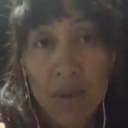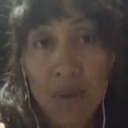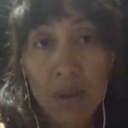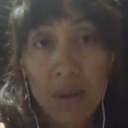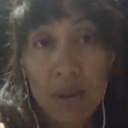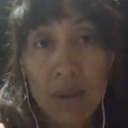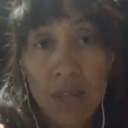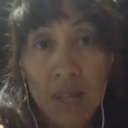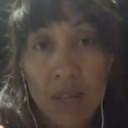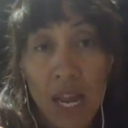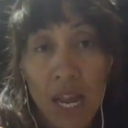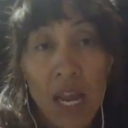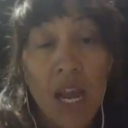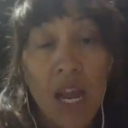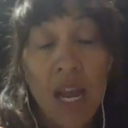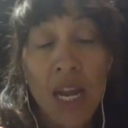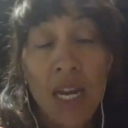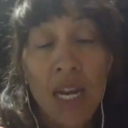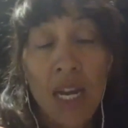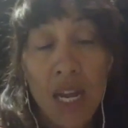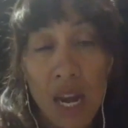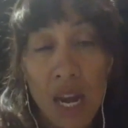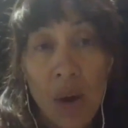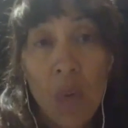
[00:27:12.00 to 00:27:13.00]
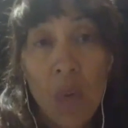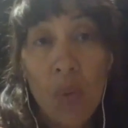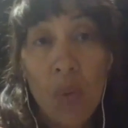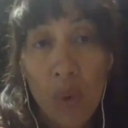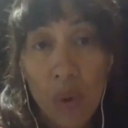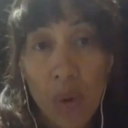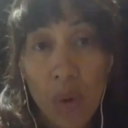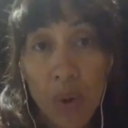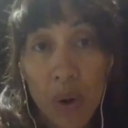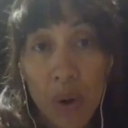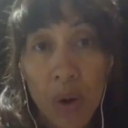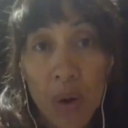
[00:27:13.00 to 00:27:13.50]
that a
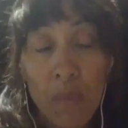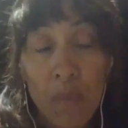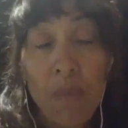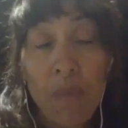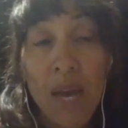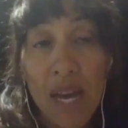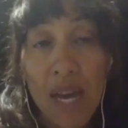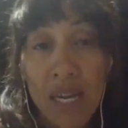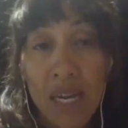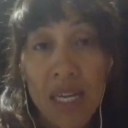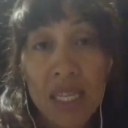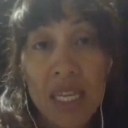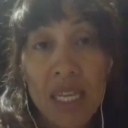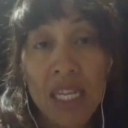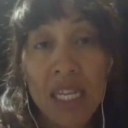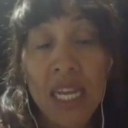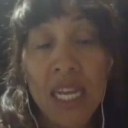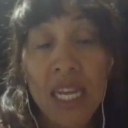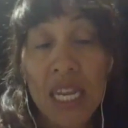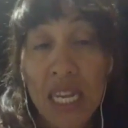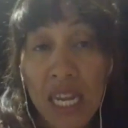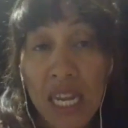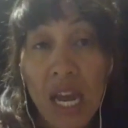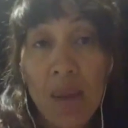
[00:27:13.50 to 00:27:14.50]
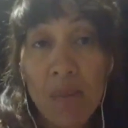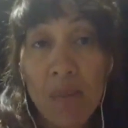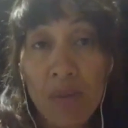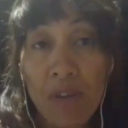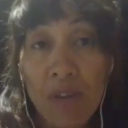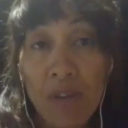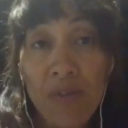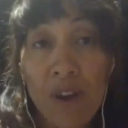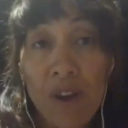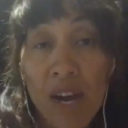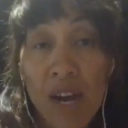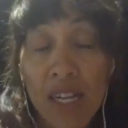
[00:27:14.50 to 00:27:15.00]
network marketing income
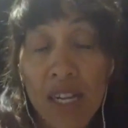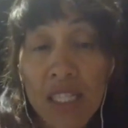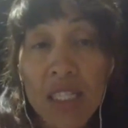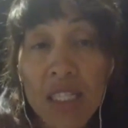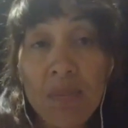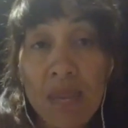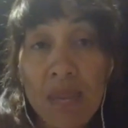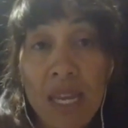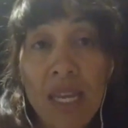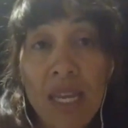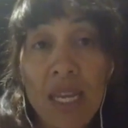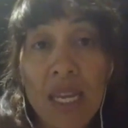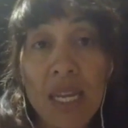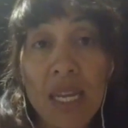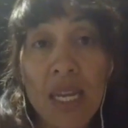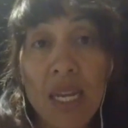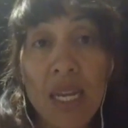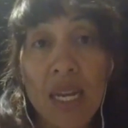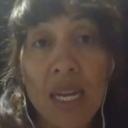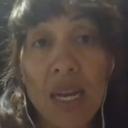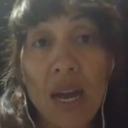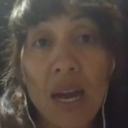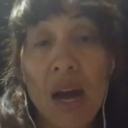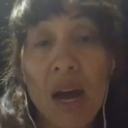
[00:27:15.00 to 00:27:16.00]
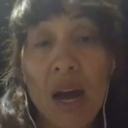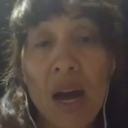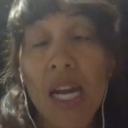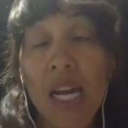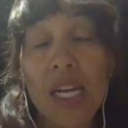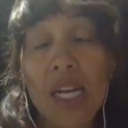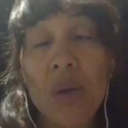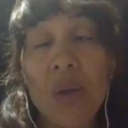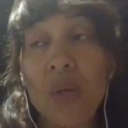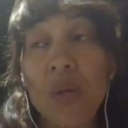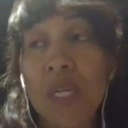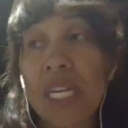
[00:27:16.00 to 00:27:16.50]
provides me,
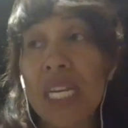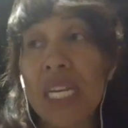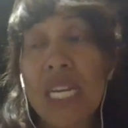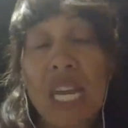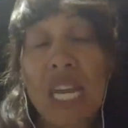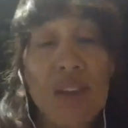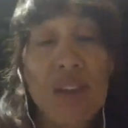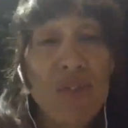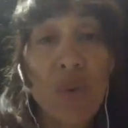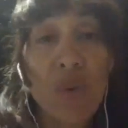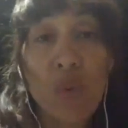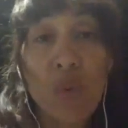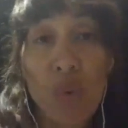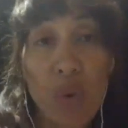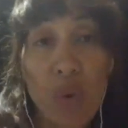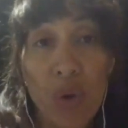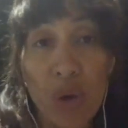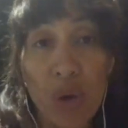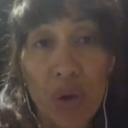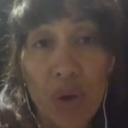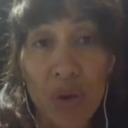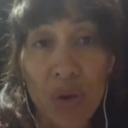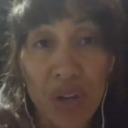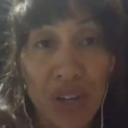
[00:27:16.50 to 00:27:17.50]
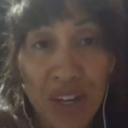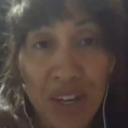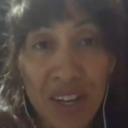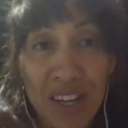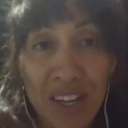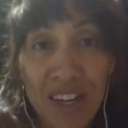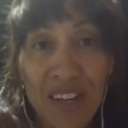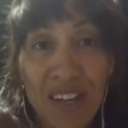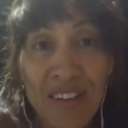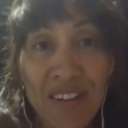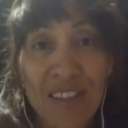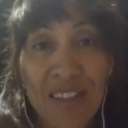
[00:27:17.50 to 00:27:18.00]
I could never work
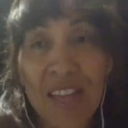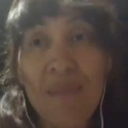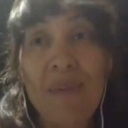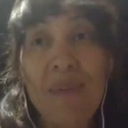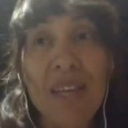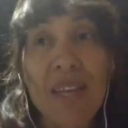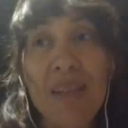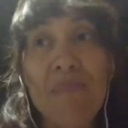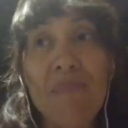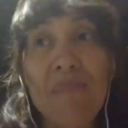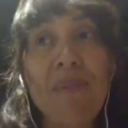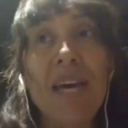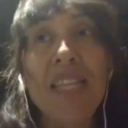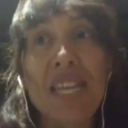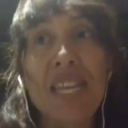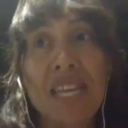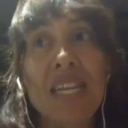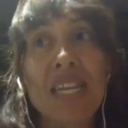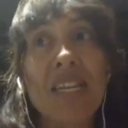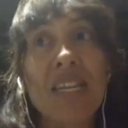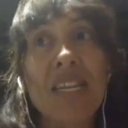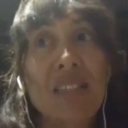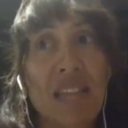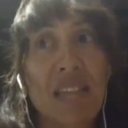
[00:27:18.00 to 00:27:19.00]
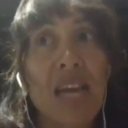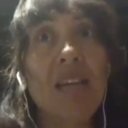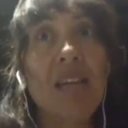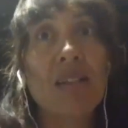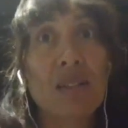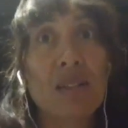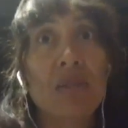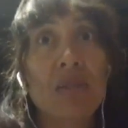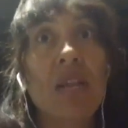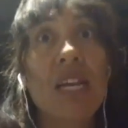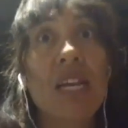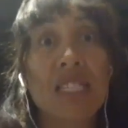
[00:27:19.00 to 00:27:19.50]
the amount of money, like
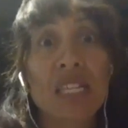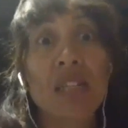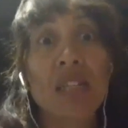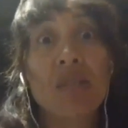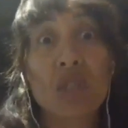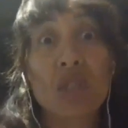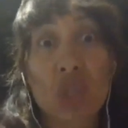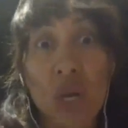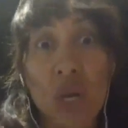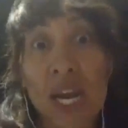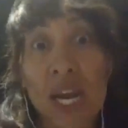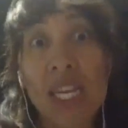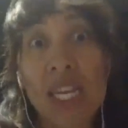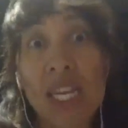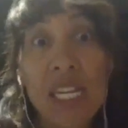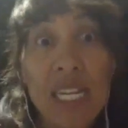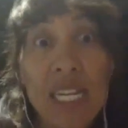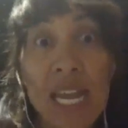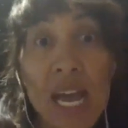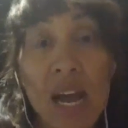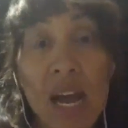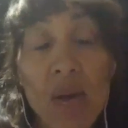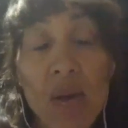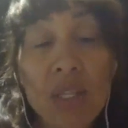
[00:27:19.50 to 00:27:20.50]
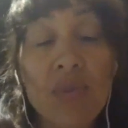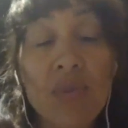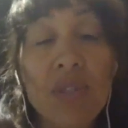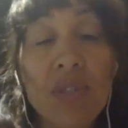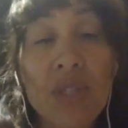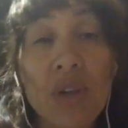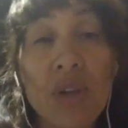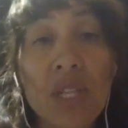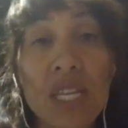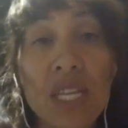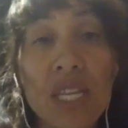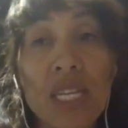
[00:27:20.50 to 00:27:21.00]
as in trading hours for
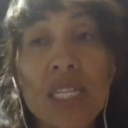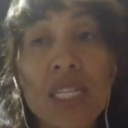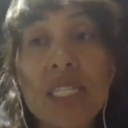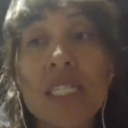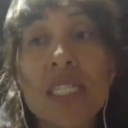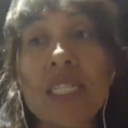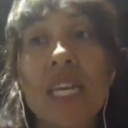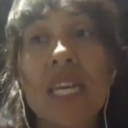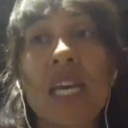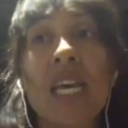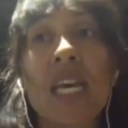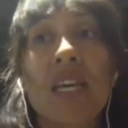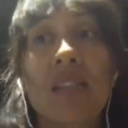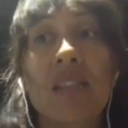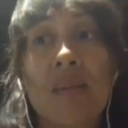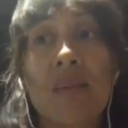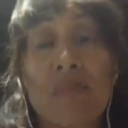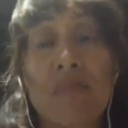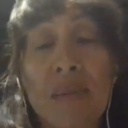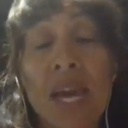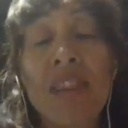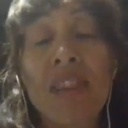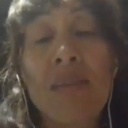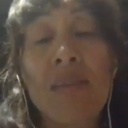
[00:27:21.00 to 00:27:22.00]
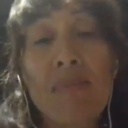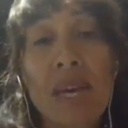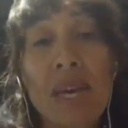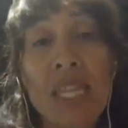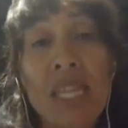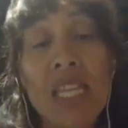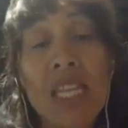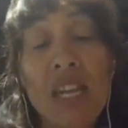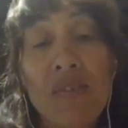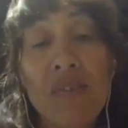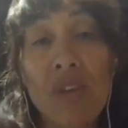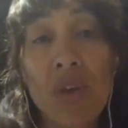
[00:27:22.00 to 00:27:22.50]
dollars, the amount of
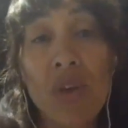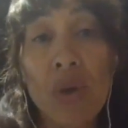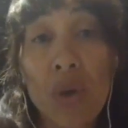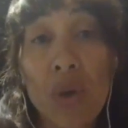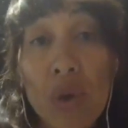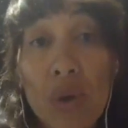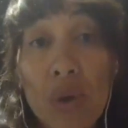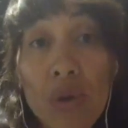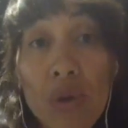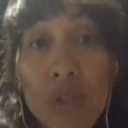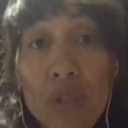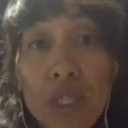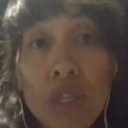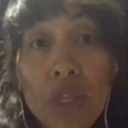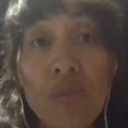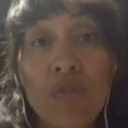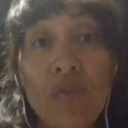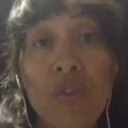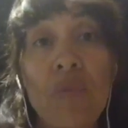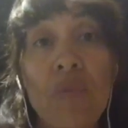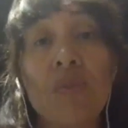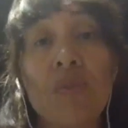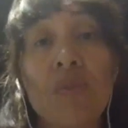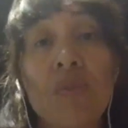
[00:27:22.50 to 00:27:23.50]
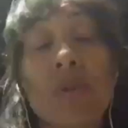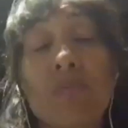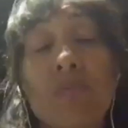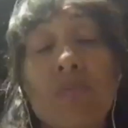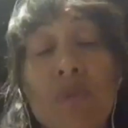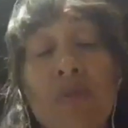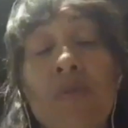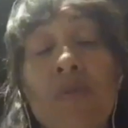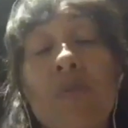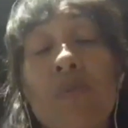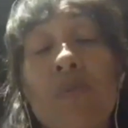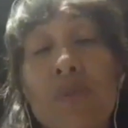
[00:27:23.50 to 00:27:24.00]
money that I've earned from
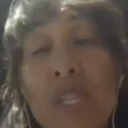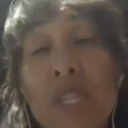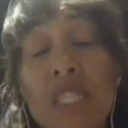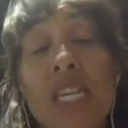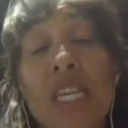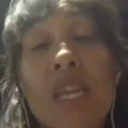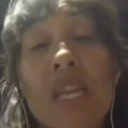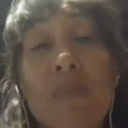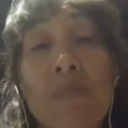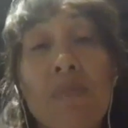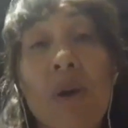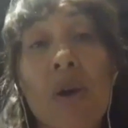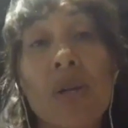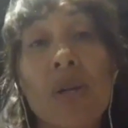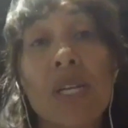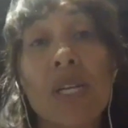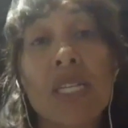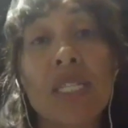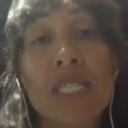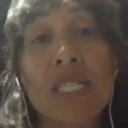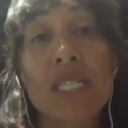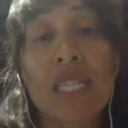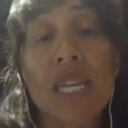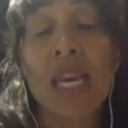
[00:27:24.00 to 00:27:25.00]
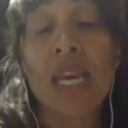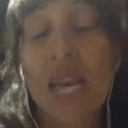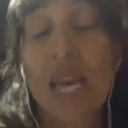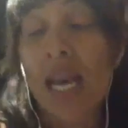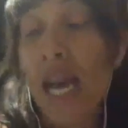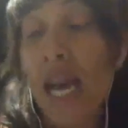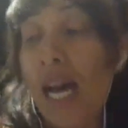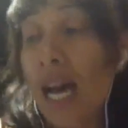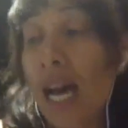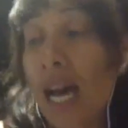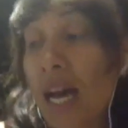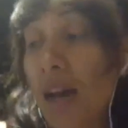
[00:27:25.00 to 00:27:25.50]
the team bonus.
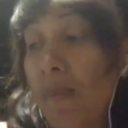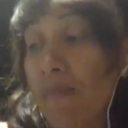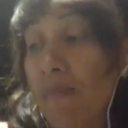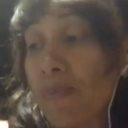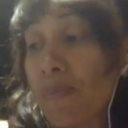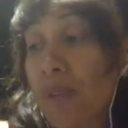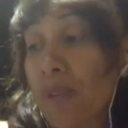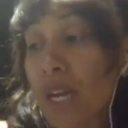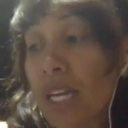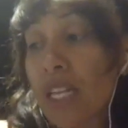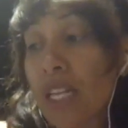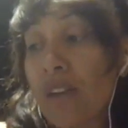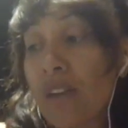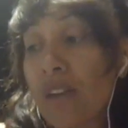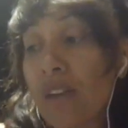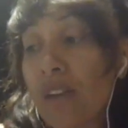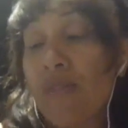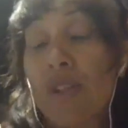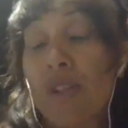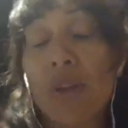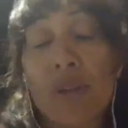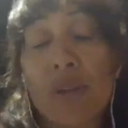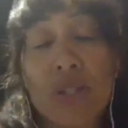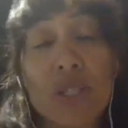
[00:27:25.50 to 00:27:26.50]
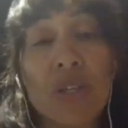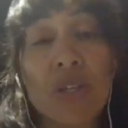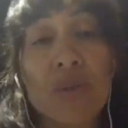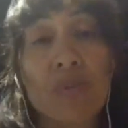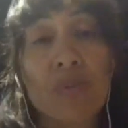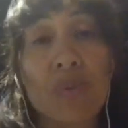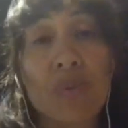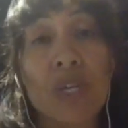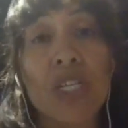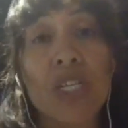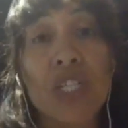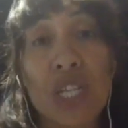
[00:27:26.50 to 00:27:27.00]
And I've learned to
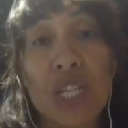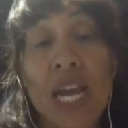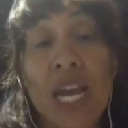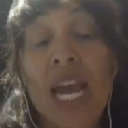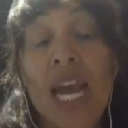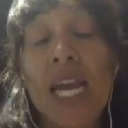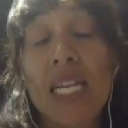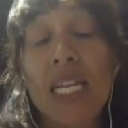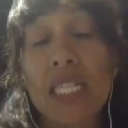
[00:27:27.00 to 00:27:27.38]
appreciate